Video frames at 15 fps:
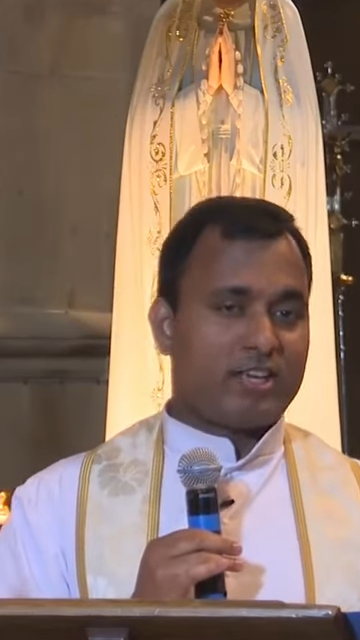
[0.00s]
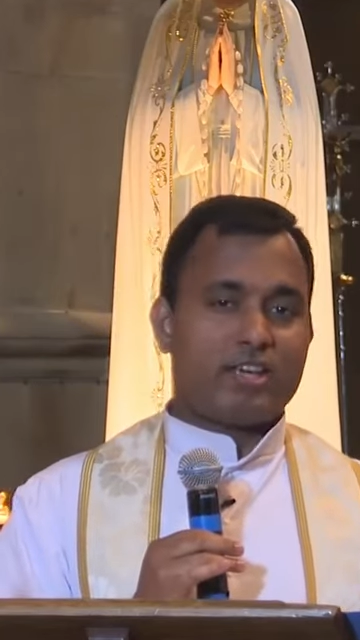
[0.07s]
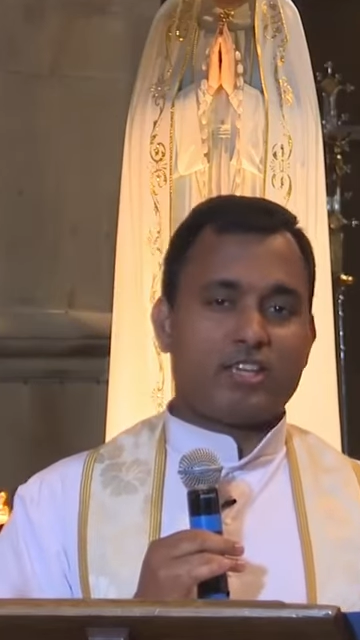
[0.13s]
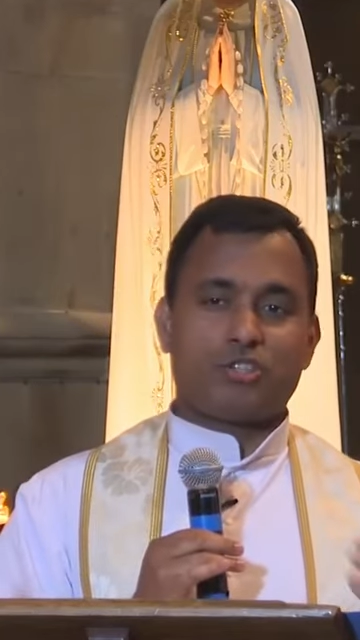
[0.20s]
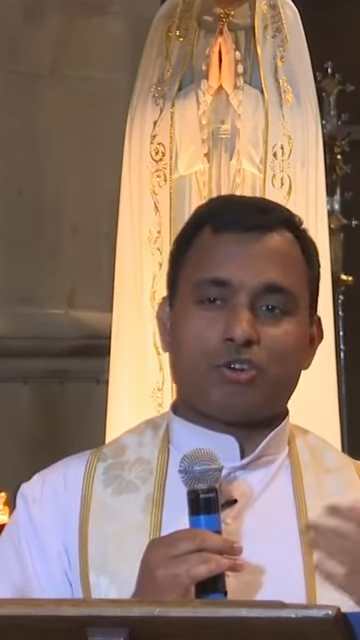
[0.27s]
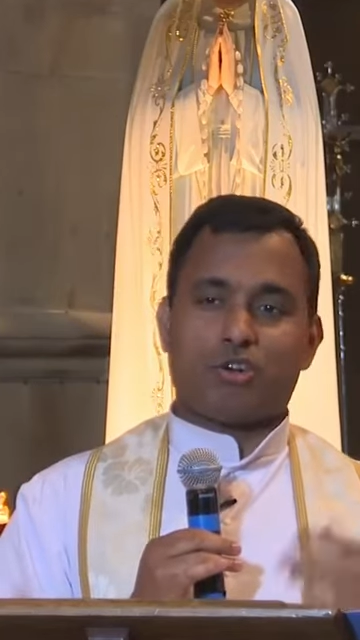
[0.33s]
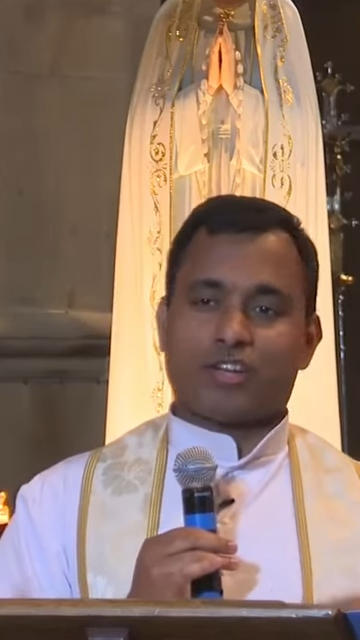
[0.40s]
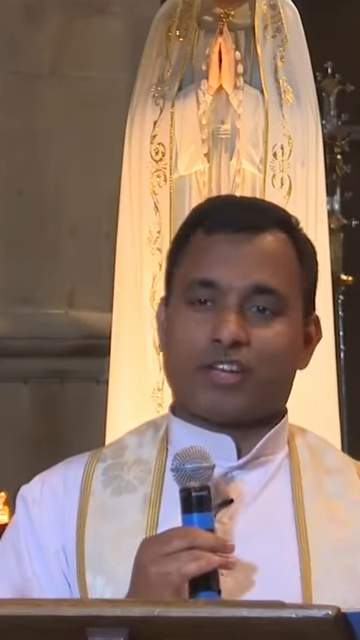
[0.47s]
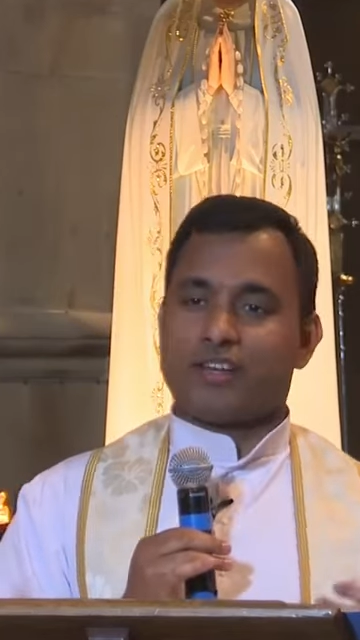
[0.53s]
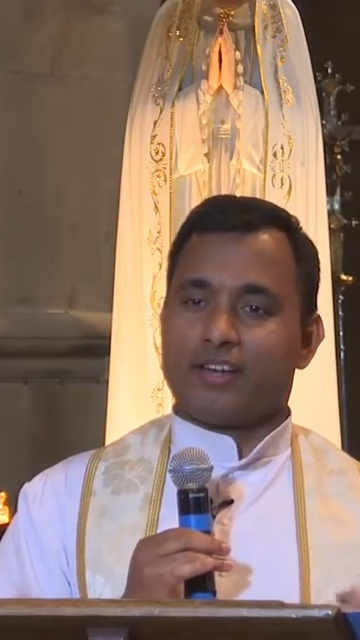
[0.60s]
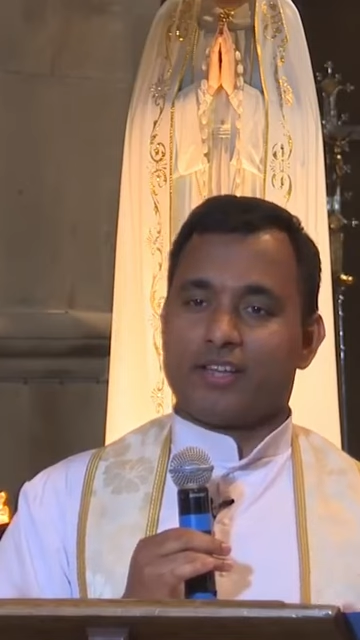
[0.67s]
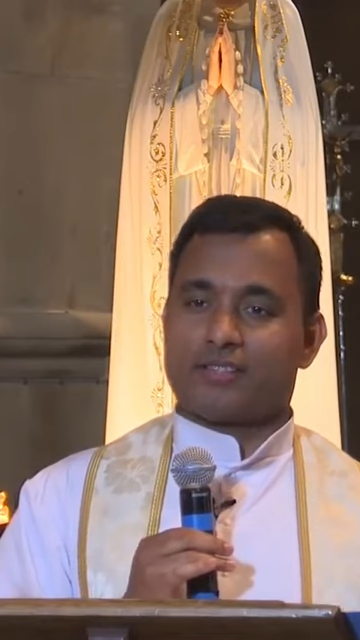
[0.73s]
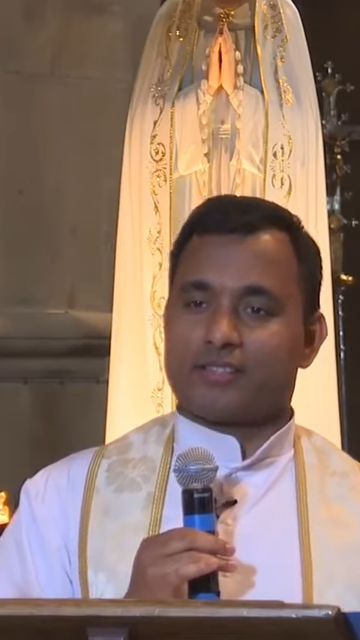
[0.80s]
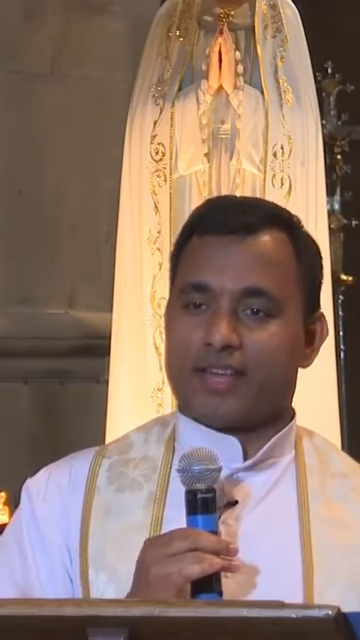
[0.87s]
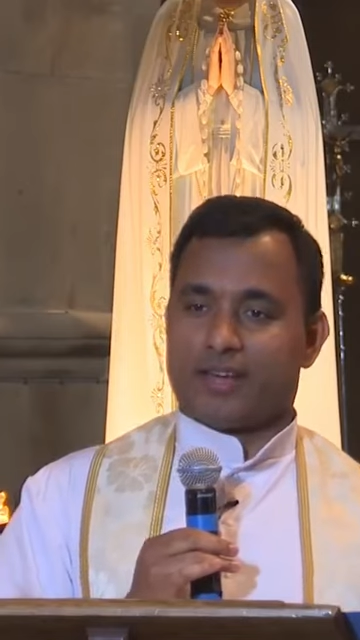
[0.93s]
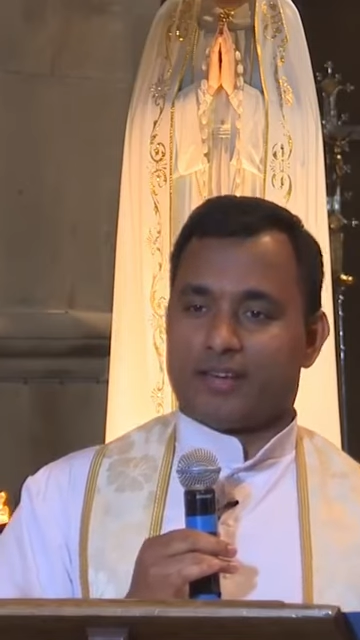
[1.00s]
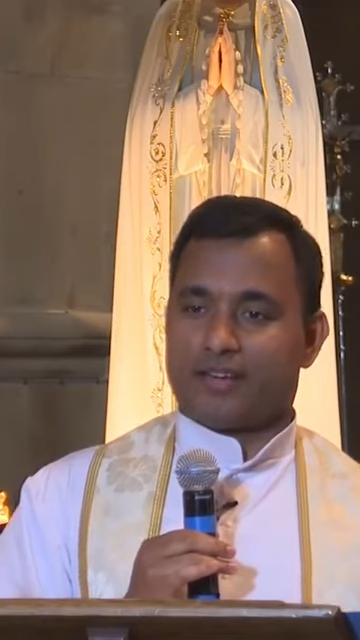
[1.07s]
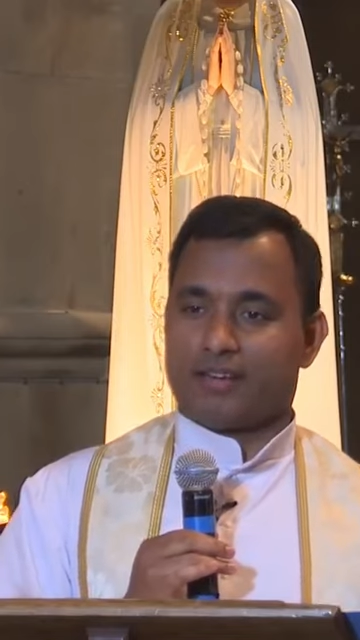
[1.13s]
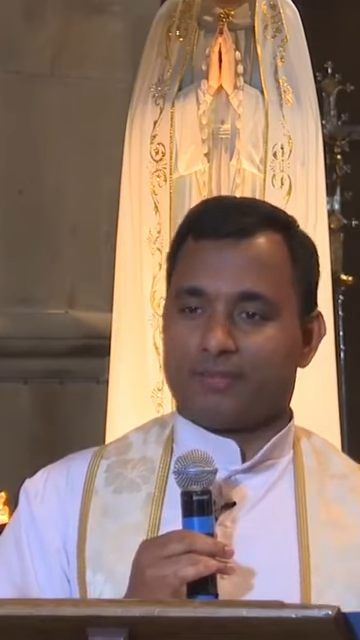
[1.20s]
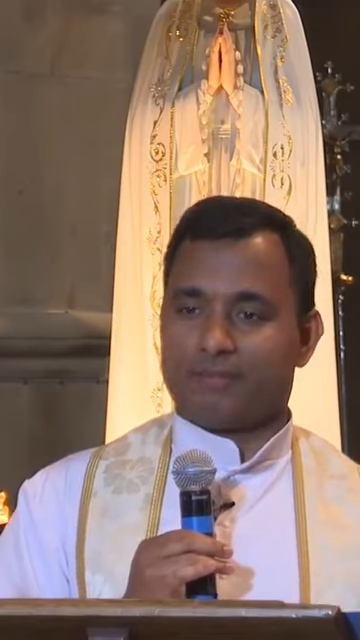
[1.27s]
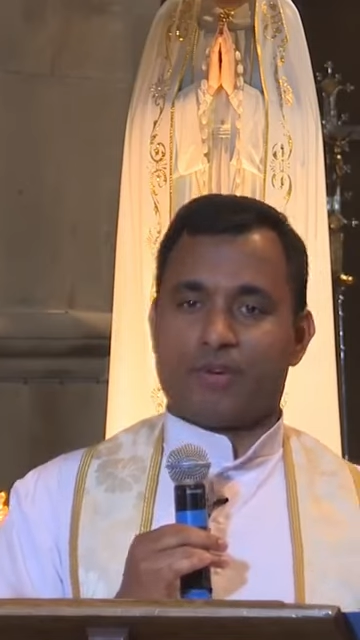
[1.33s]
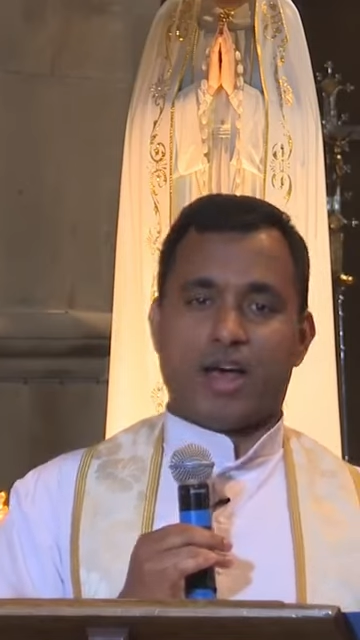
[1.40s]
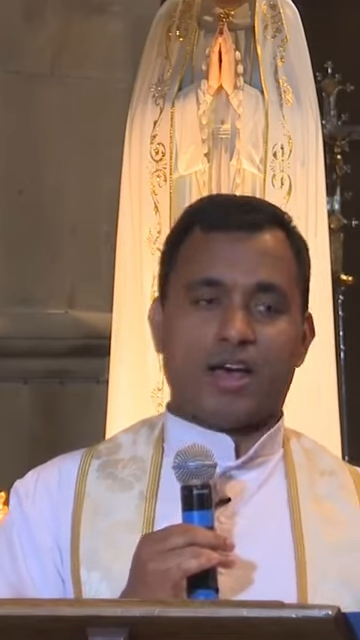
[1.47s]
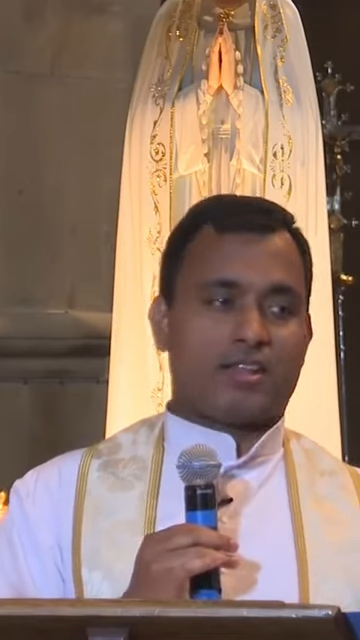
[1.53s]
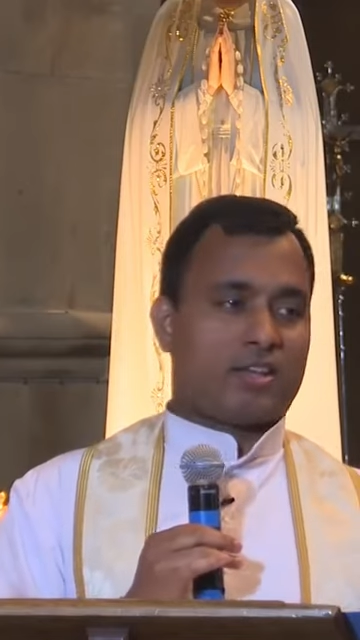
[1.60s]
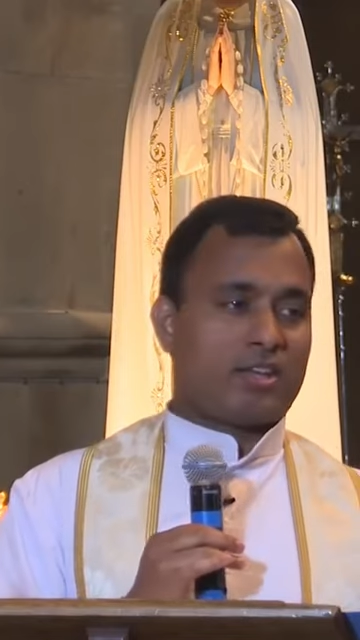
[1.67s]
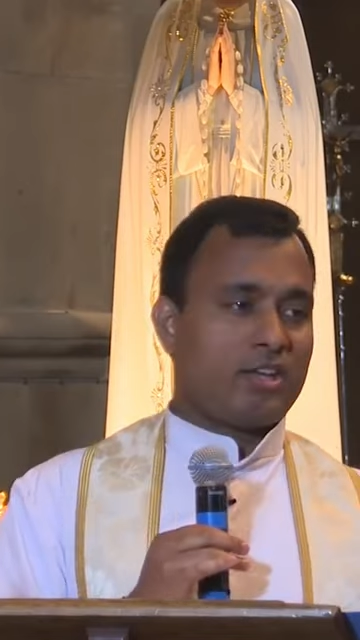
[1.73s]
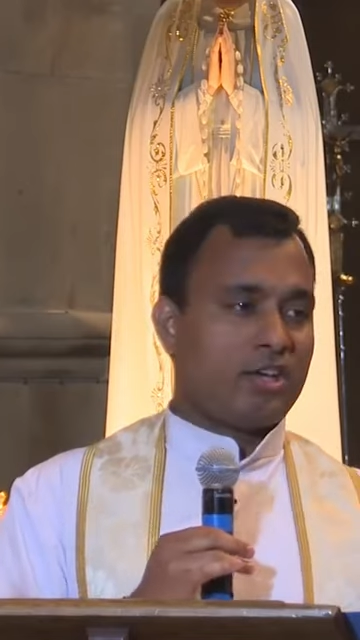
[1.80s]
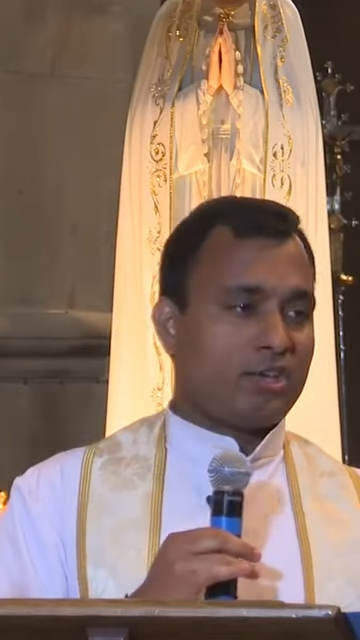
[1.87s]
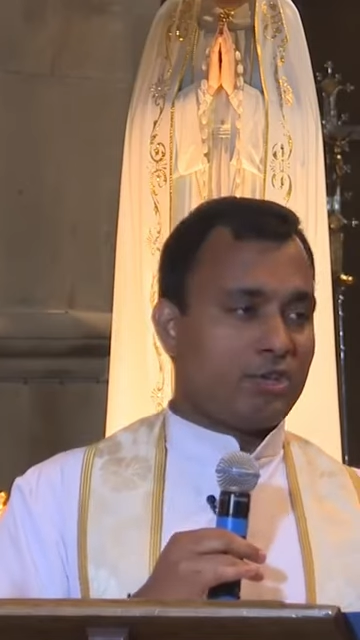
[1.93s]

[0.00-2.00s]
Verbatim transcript: he jokingly said, "Father,